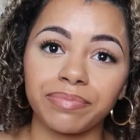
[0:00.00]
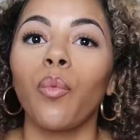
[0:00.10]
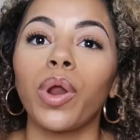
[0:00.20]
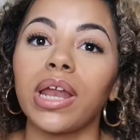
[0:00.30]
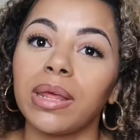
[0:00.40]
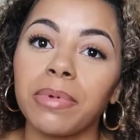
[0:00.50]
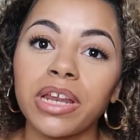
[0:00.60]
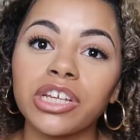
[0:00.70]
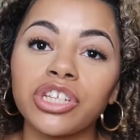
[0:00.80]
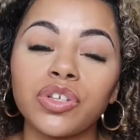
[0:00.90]
When I deep
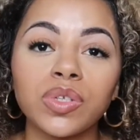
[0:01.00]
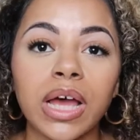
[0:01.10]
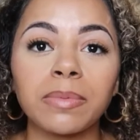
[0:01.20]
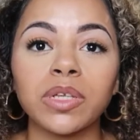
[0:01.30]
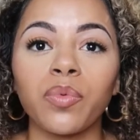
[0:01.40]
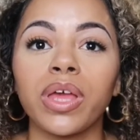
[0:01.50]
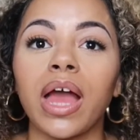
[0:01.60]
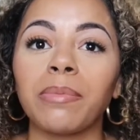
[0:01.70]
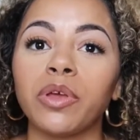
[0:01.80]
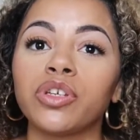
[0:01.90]
condition 2 times a week,
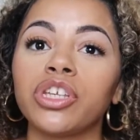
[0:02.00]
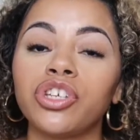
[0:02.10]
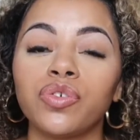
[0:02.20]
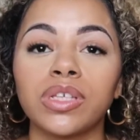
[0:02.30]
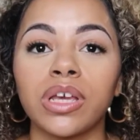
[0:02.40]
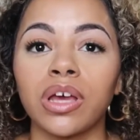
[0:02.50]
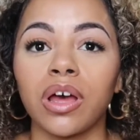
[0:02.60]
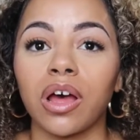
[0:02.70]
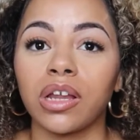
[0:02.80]
I'm usually choosing